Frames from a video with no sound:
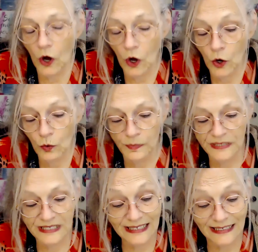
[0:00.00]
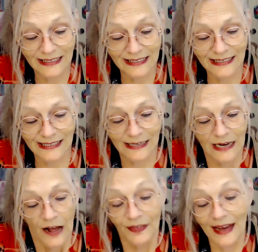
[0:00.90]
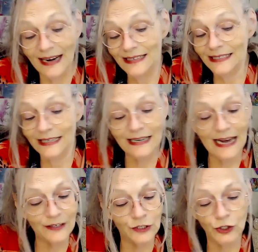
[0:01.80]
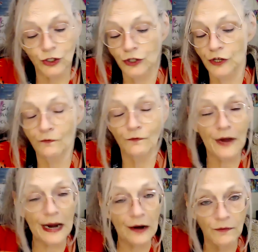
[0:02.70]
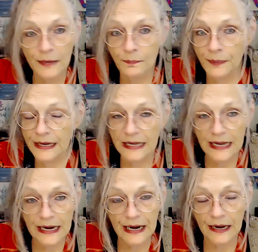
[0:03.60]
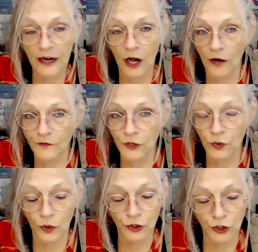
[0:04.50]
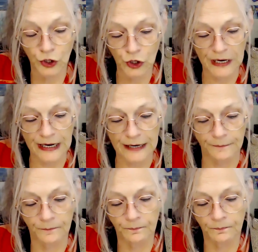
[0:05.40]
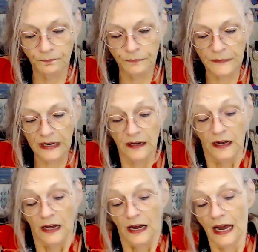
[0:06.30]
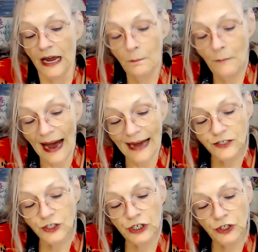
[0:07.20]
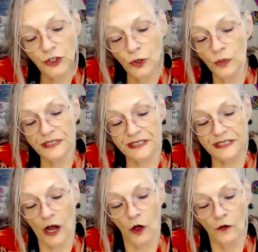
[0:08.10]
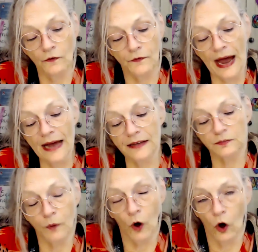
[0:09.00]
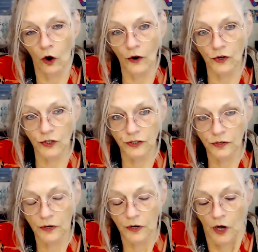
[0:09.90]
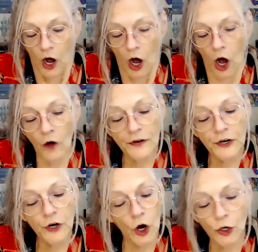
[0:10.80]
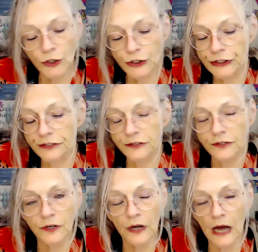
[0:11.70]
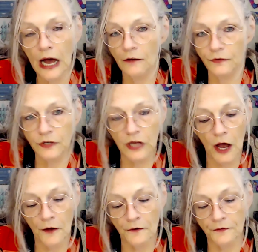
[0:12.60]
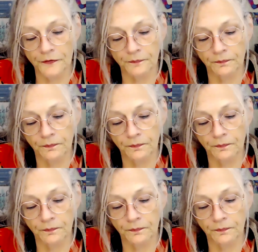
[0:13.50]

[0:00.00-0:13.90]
homesickness that is connected to the very beginning of your journey. Imagine yourself as part of an ocean of love,